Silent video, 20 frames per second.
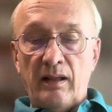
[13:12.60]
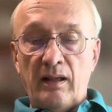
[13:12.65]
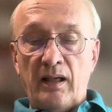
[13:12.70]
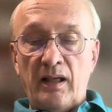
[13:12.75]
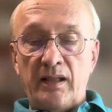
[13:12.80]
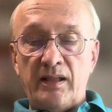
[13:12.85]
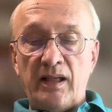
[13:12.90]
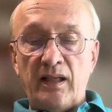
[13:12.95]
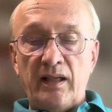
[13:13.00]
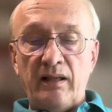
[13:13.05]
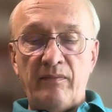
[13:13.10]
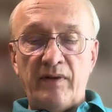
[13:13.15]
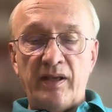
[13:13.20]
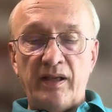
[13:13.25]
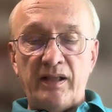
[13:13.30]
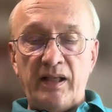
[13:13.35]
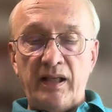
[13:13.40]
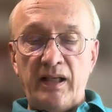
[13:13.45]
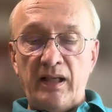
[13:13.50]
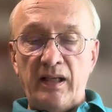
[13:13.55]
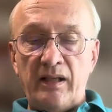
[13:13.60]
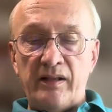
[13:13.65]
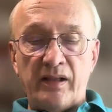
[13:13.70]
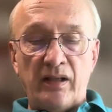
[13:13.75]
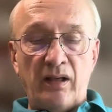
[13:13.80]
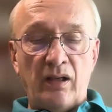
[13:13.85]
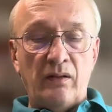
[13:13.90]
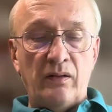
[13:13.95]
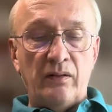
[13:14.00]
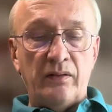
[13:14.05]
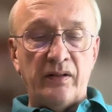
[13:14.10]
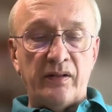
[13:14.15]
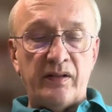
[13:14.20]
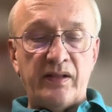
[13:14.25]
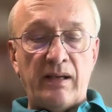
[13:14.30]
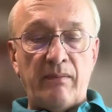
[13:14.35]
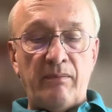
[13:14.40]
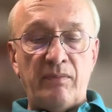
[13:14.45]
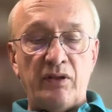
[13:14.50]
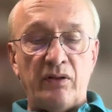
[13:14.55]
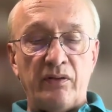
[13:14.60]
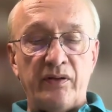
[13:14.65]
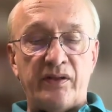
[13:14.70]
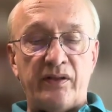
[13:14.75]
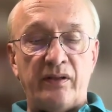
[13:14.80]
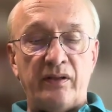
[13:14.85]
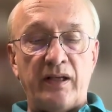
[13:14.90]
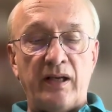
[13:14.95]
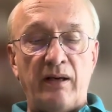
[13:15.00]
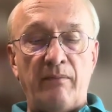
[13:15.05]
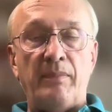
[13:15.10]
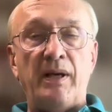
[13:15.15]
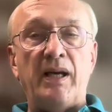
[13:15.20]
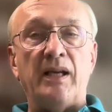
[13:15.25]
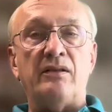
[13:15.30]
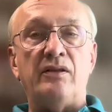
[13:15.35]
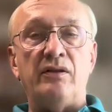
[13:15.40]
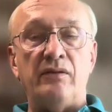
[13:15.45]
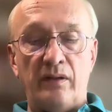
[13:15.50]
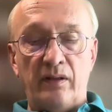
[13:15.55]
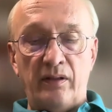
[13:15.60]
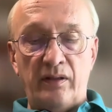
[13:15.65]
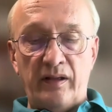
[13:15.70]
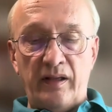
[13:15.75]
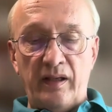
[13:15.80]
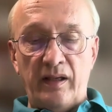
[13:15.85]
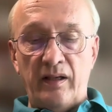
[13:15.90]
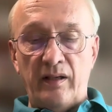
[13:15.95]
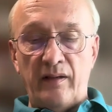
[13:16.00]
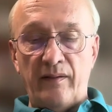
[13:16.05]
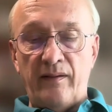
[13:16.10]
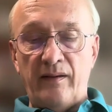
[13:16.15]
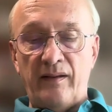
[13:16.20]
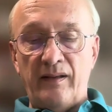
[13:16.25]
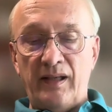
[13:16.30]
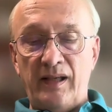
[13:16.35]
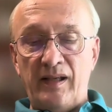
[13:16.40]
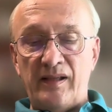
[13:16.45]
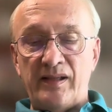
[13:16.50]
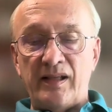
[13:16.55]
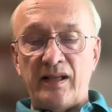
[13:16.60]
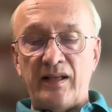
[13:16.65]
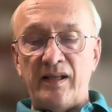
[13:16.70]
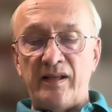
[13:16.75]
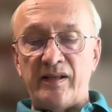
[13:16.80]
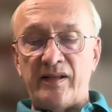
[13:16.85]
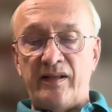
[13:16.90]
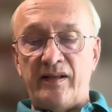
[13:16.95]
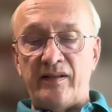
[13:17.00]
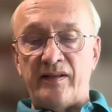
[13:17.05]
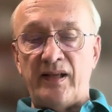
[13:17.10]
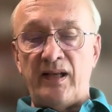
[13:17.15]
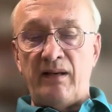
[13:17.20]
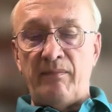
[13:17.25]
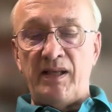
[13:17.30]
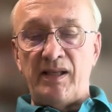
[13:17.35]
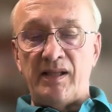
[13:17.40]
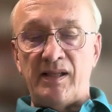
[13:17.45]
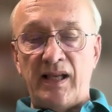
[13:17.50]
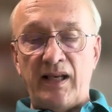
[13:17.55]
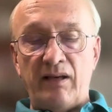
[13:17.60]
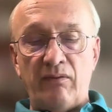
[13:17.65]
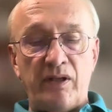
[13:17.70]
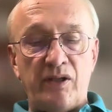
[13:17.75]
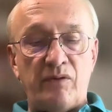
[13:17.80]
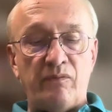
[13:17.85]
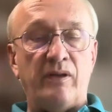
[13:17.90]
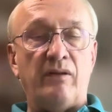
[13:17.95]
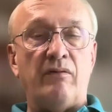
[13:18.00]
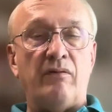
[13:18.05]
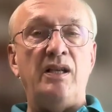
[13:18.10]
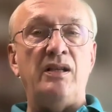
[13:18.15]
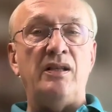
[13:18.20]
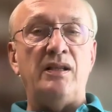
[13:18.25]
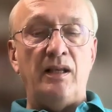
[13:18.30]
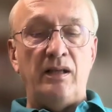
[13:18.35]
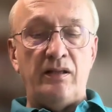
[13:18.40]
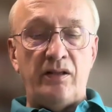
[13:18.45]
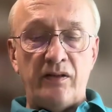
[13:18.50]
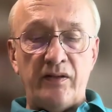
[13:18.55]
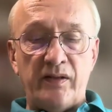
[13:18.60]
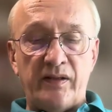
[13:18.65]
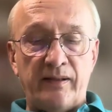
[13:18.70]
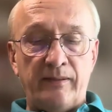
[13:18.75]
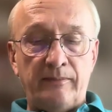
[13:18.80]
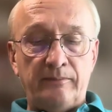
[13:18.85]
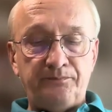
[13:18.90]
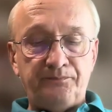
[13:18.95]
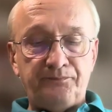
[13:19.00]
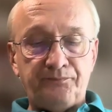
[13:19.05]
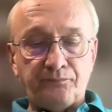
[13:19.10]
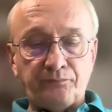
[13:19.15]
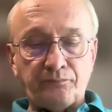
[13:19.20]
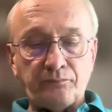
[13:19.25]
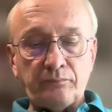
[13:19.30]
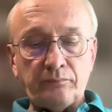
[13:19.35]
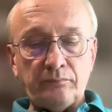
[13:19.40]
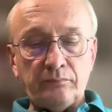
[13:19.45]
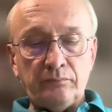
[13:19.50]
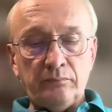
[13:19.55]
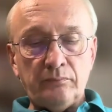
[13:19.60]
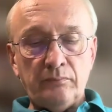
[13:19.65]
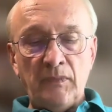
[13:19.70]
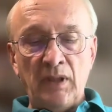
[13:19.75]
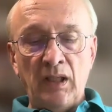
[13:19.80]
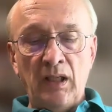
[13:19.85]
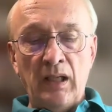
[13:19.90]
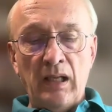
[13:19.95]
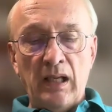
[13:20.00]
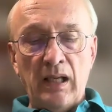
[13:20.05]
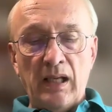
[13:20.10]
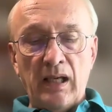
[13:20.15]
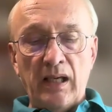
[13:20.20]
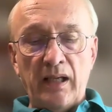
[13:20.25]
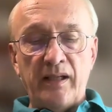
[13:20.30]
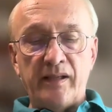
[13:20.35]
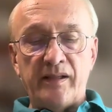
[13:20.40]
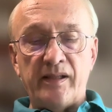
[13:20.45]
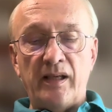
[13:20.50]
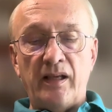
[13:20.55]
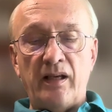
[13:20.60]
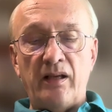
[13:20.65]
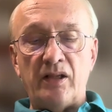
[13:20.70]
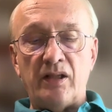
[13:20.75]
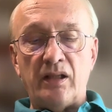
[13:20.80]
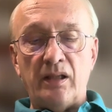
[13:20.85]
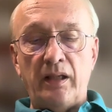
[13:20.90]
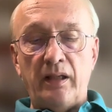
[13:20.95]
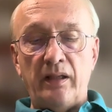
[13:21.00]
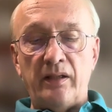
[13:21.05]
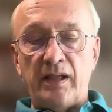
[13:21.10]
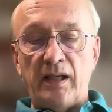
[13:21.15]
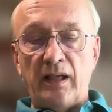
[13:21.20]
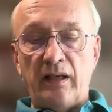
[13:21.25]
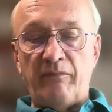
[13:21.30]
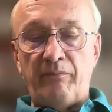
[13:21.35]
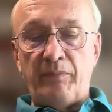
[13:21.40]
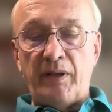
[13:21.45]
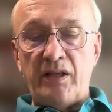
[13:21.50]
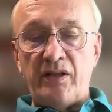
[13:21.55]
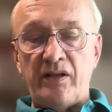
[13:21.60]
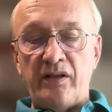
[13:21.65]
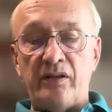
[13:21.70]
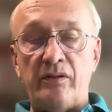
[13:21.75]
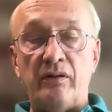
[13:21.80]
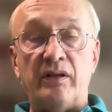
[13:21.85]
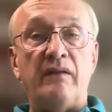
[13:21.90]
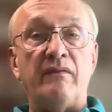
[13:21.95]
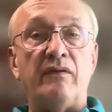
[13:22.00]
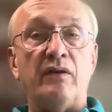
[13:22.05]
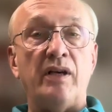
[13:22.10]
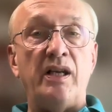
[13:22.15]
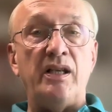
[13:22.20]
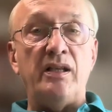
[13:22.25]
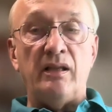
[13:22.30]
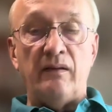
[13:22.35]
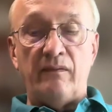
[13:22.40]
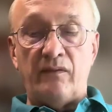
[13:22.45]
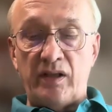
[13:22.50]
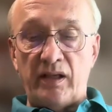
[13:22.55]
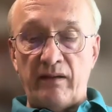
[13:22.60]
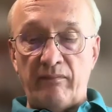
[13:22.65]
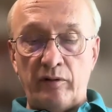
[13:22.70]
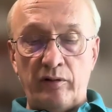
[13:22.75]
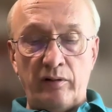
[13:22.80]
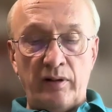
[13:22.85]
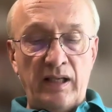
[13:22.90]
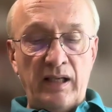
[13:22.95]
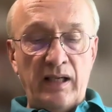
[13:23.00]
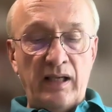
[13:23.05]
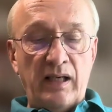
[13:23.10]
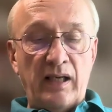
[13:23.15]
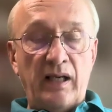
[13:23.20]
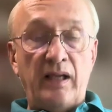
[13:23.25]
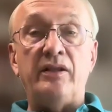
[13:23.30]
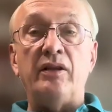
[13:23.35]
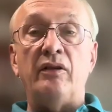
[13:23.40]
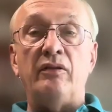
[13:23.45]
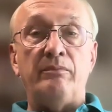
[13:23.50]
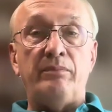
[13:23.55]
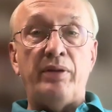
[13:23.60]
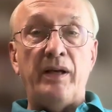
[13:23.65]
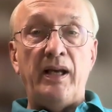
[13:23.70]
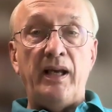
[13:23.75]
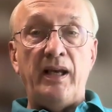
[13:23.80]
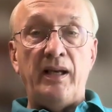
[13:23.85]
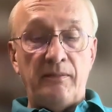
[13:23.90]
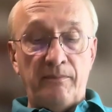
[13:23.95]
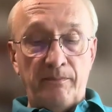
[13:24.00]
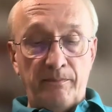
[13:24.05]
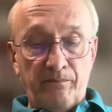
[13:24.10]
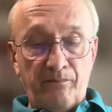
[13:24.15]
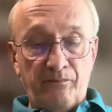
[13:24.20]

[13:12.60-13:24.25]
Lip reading: I tell him that he is old Sam Johnson come back to the earth. He studies the Siamese language with great diligence and has a large clientele of patients who give a great deal of trouble and don't pay.